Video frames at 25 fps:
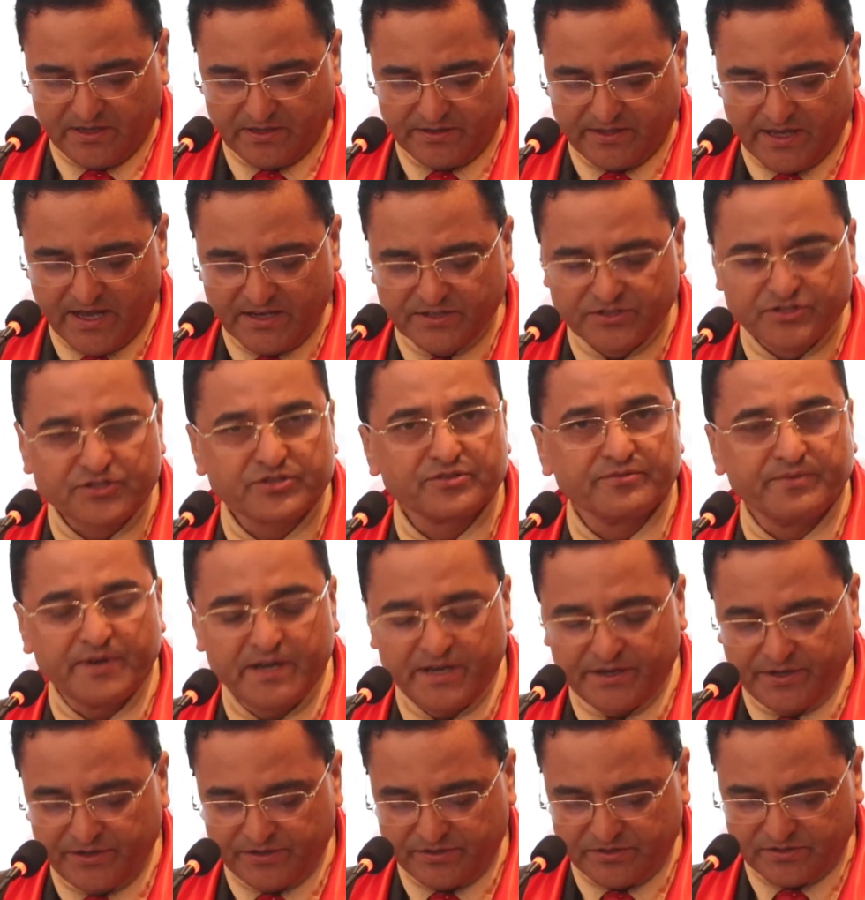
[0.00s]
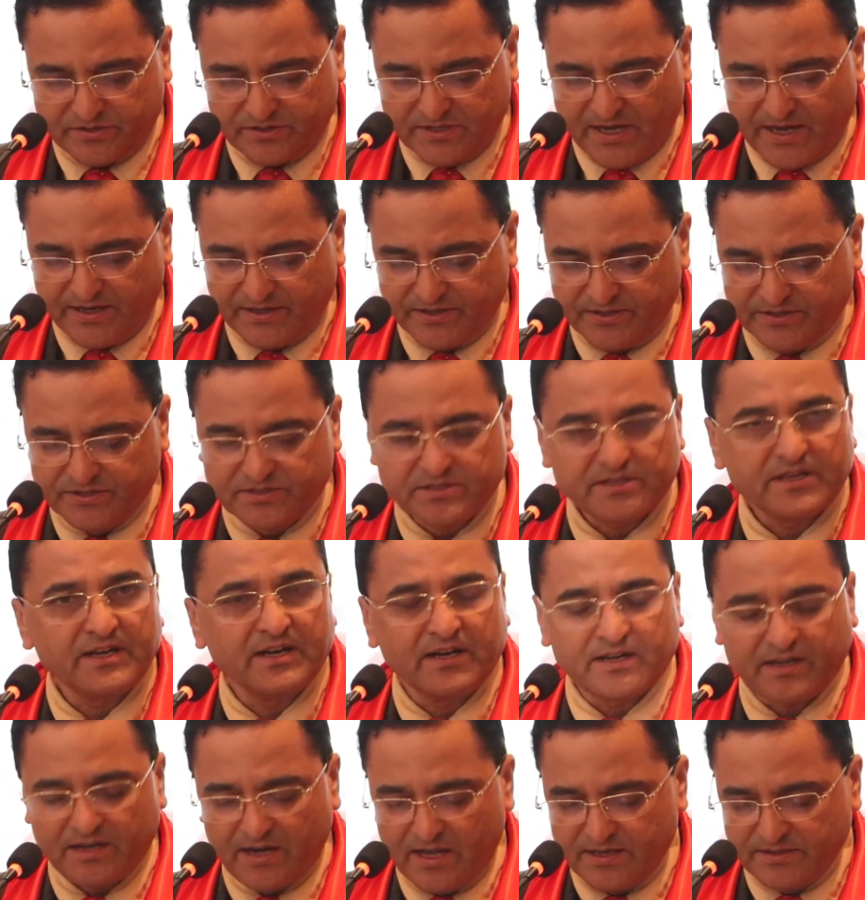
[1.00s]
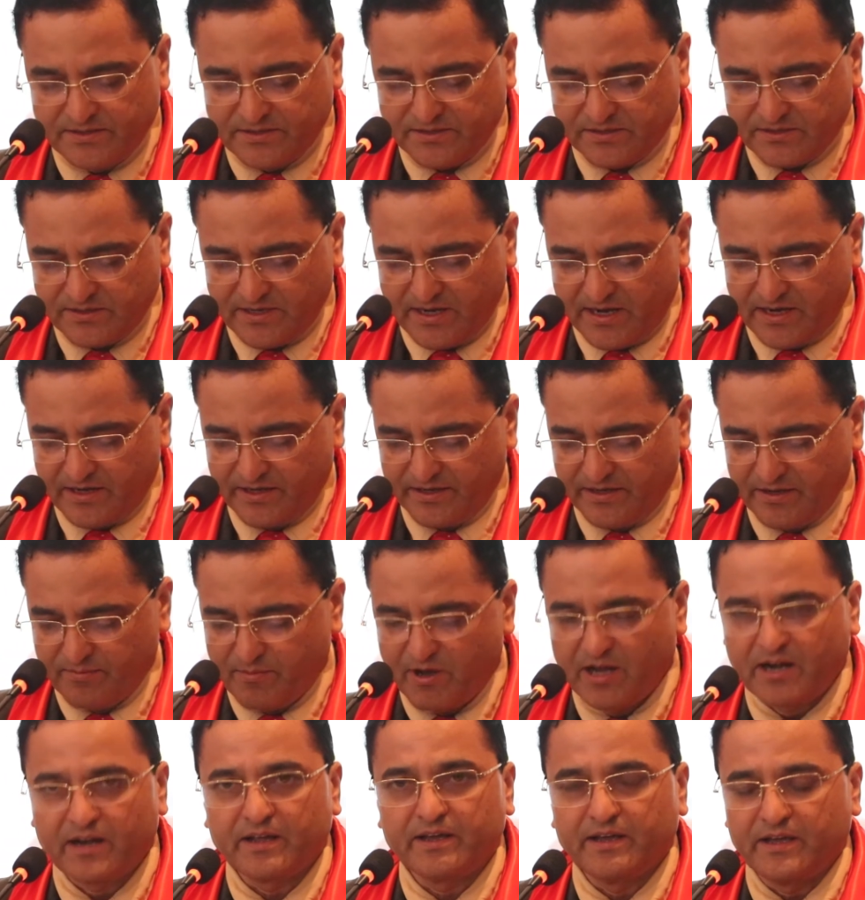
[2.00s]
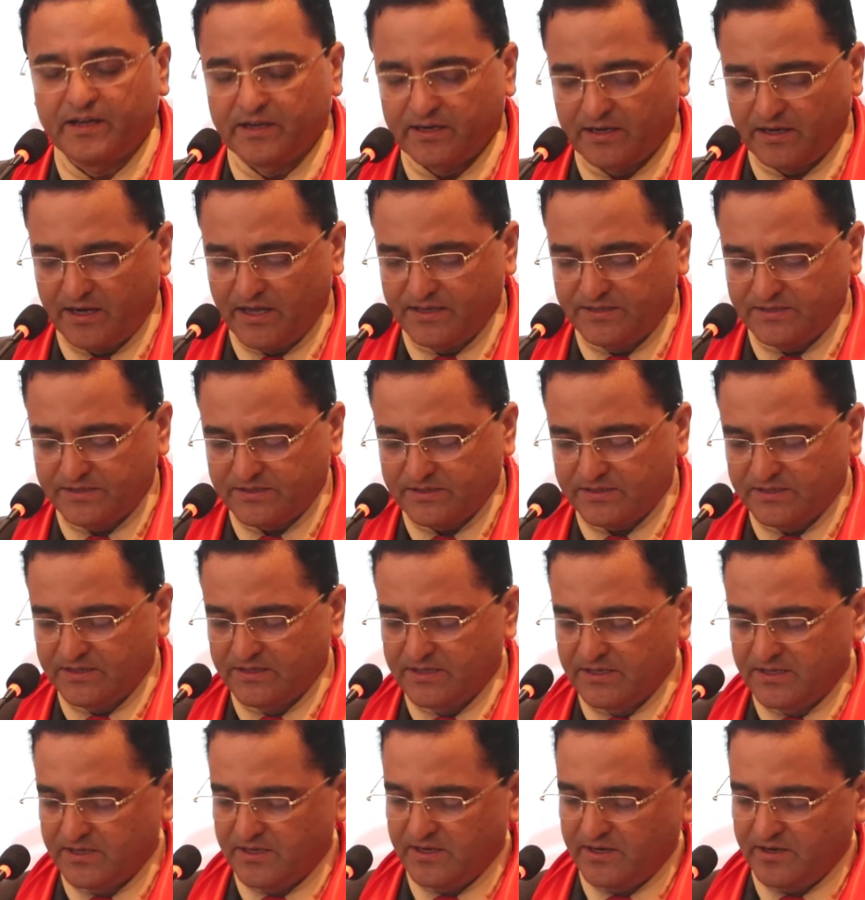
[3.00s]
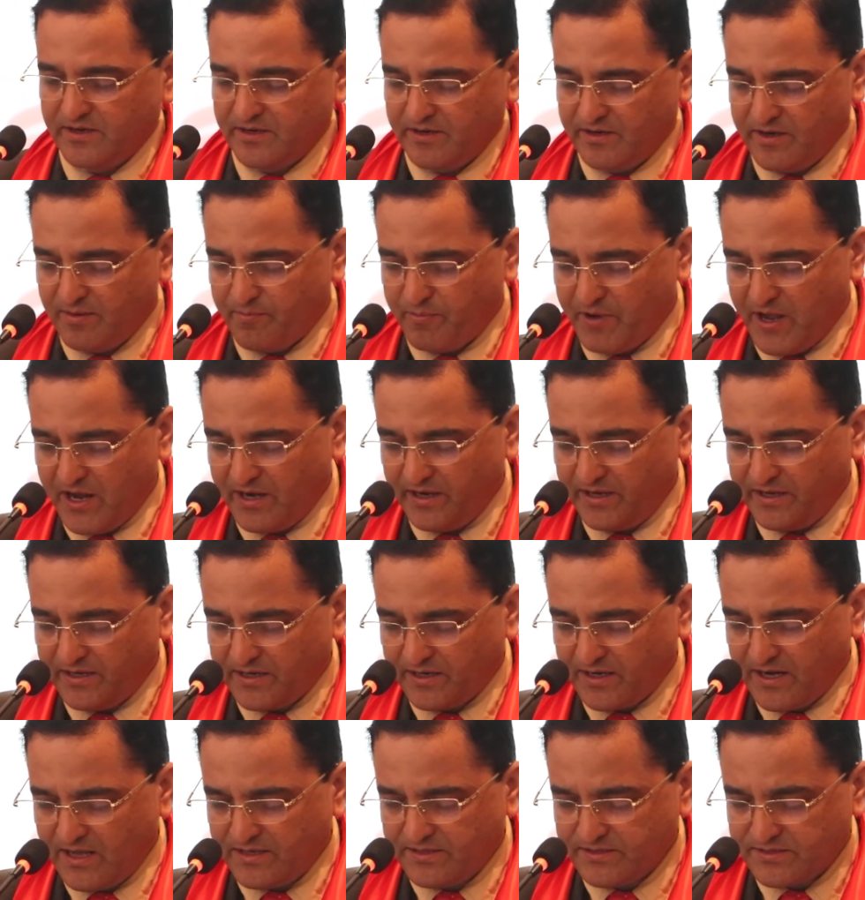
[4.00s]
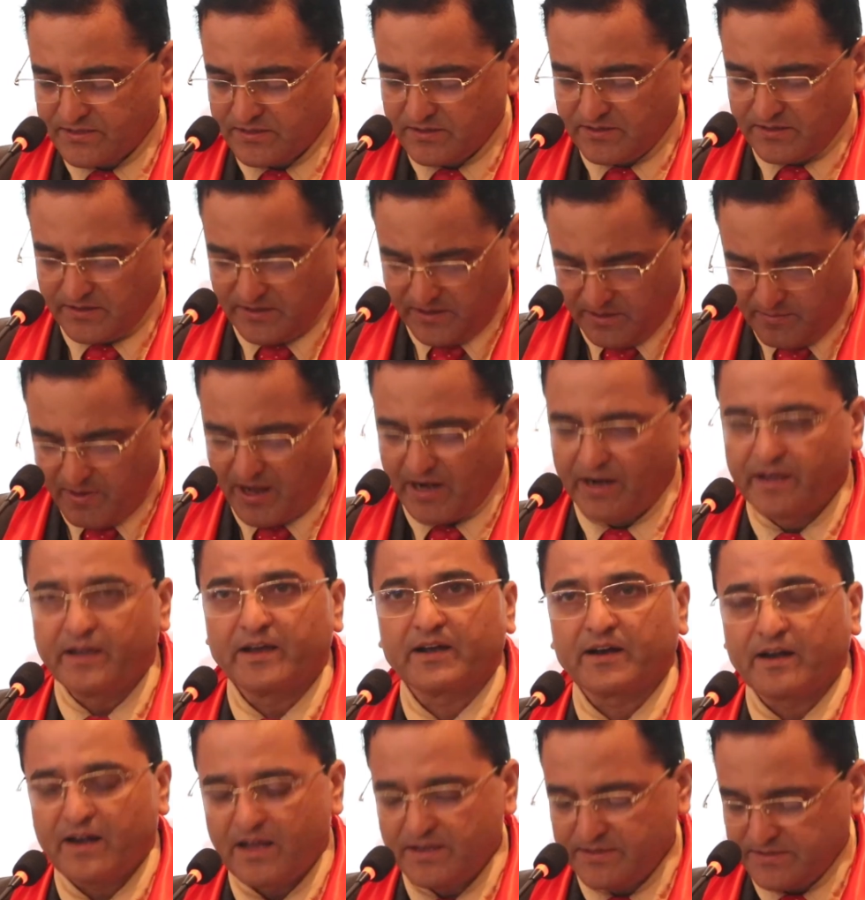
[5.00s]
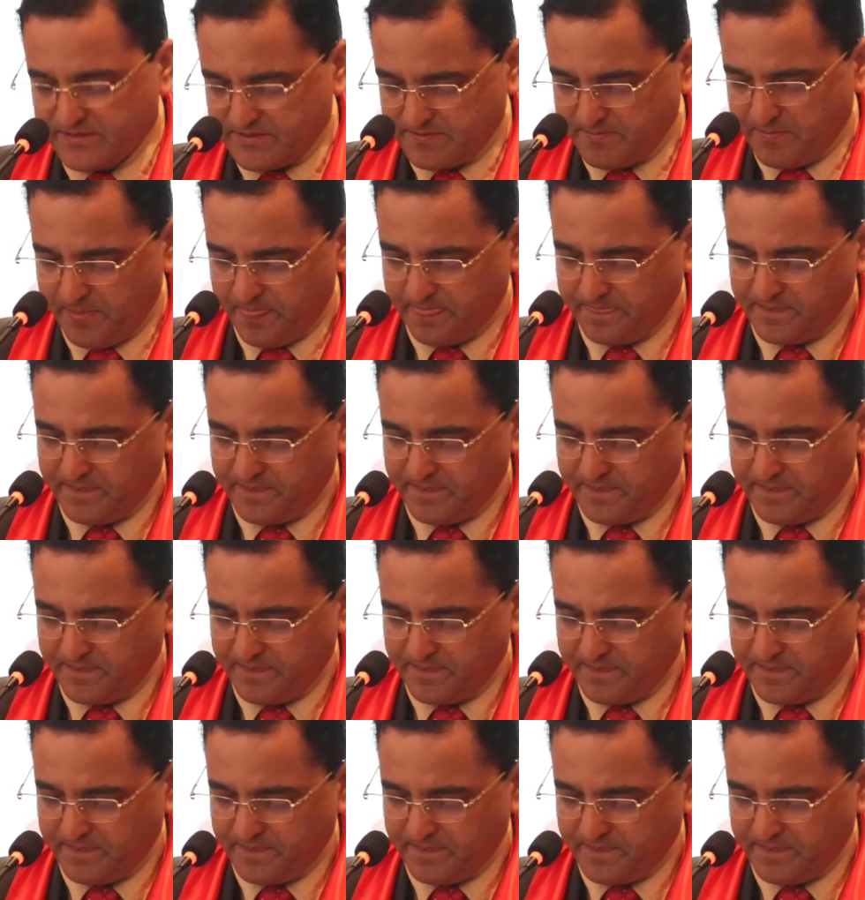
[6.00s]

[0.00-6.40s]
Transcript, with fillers: Thanks to various Chinese airlines and Himalaya Airlines, Nepal Airlines, Himalaya Airlines,